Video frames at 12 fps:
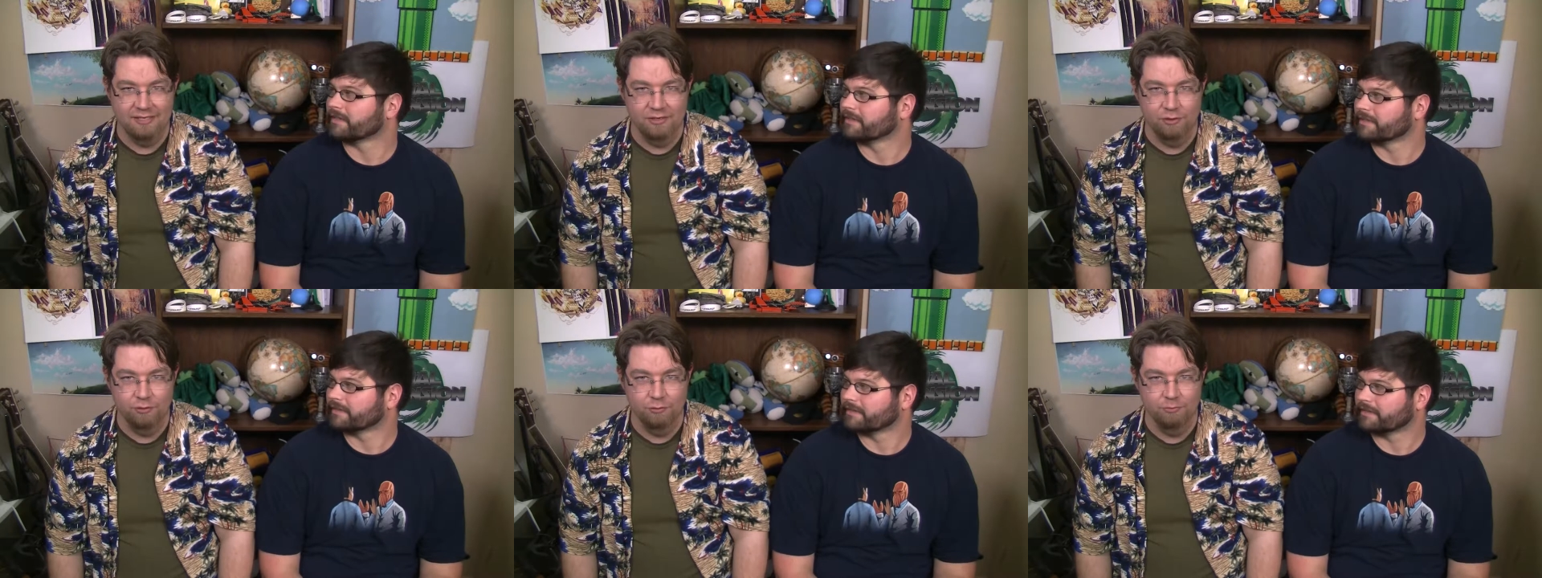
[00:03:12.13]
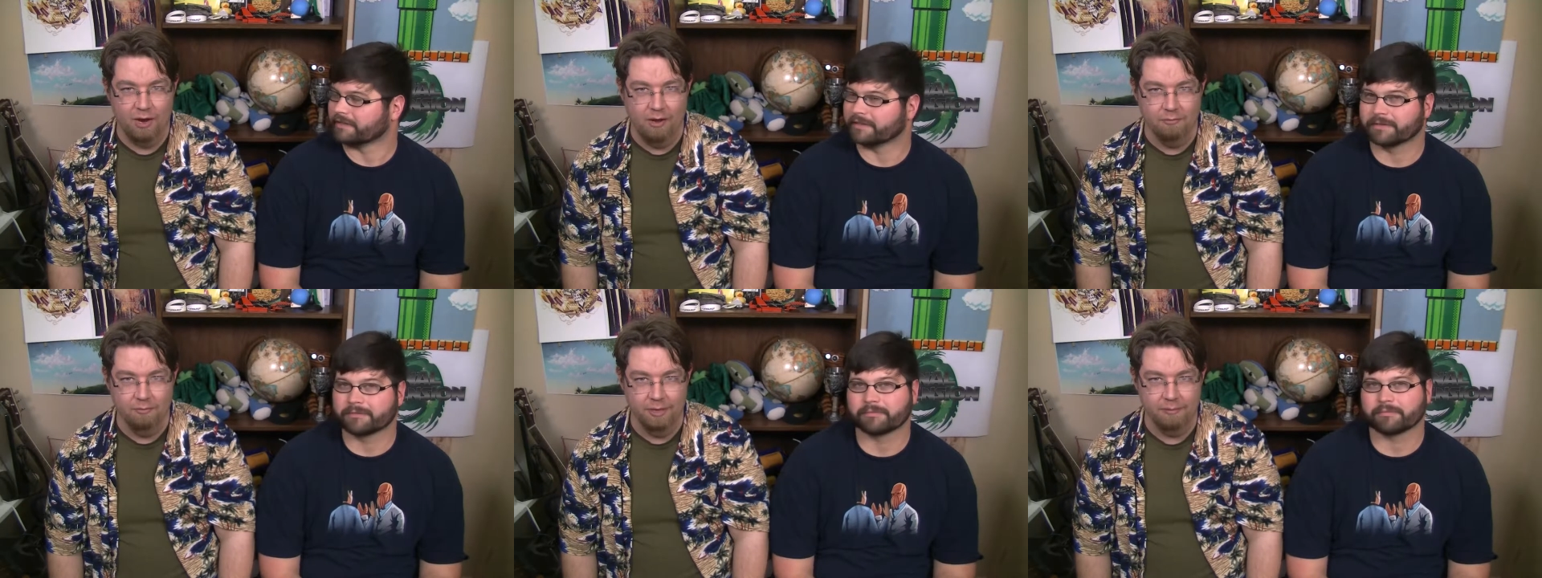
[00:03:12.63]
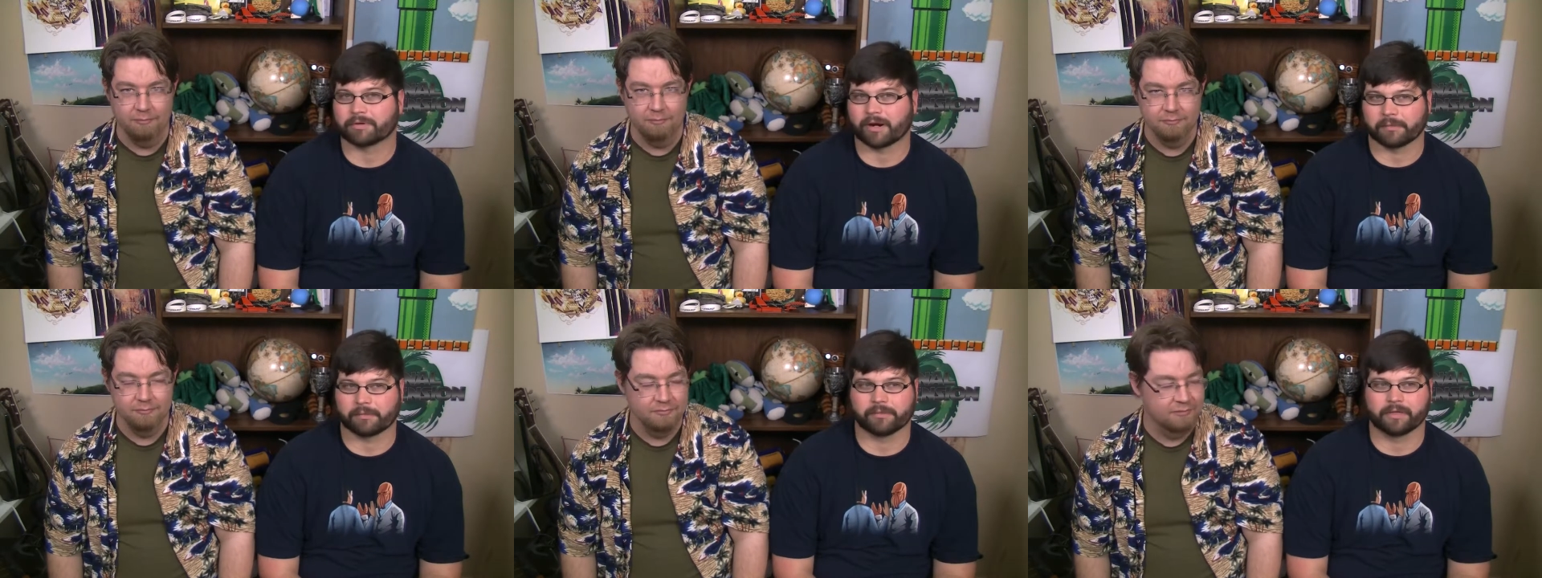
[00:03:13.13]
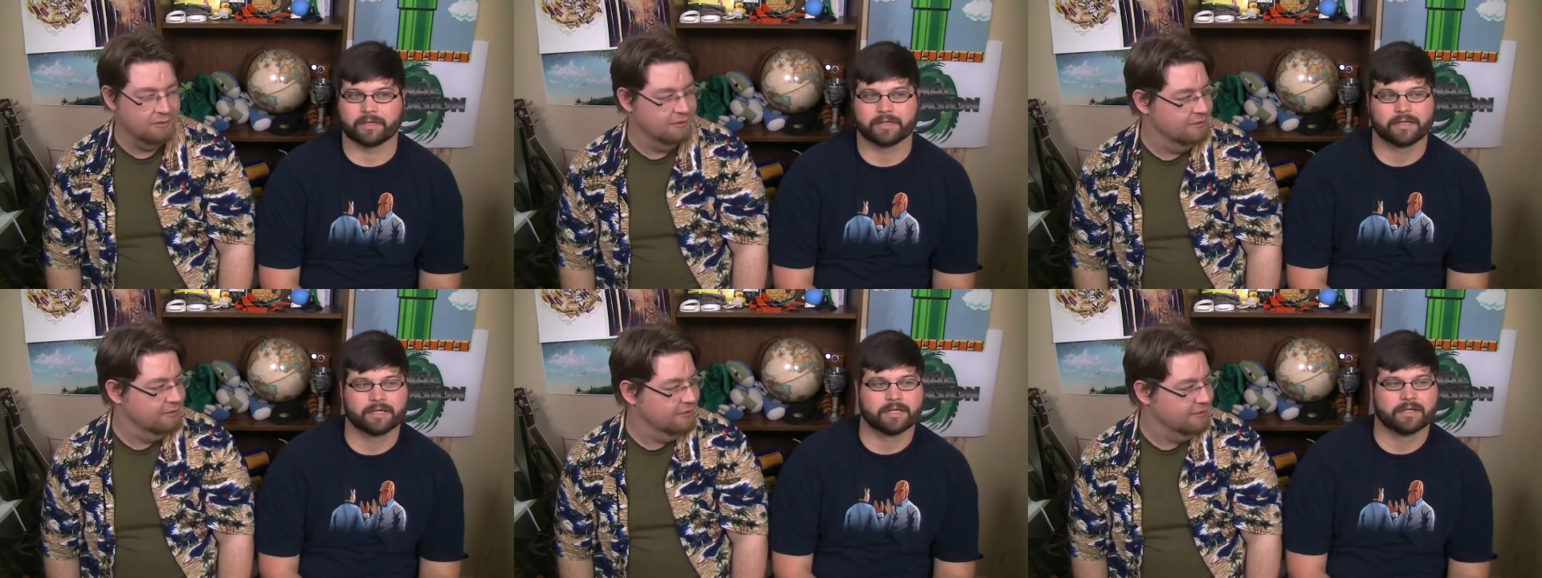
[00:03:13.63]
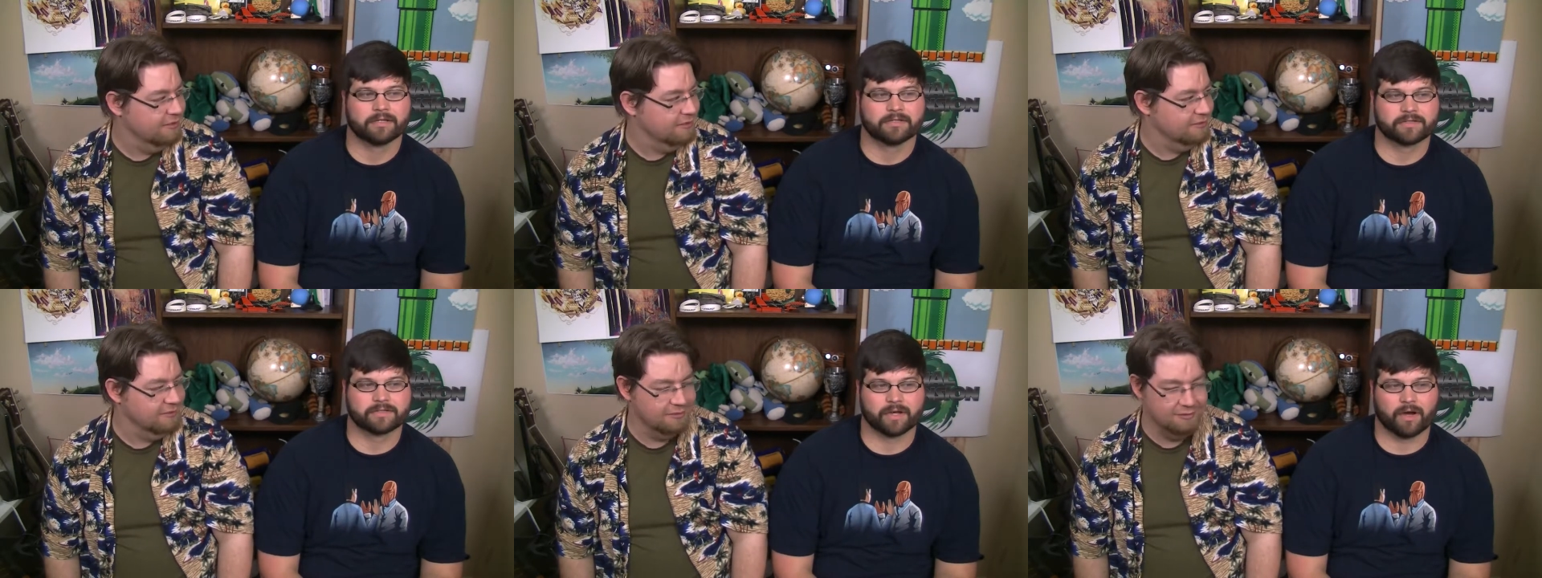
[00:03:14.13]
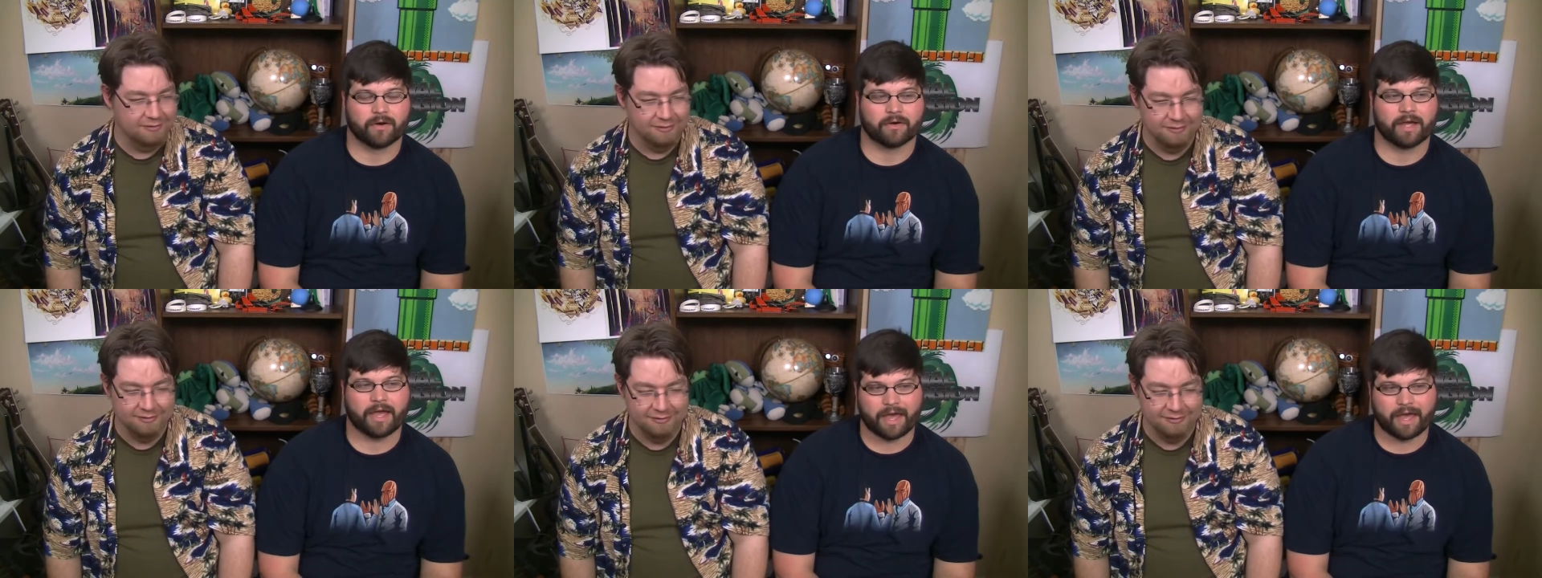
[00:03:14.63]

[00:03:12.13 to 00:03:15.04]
Speaker 1: than you, probably. Probably. So,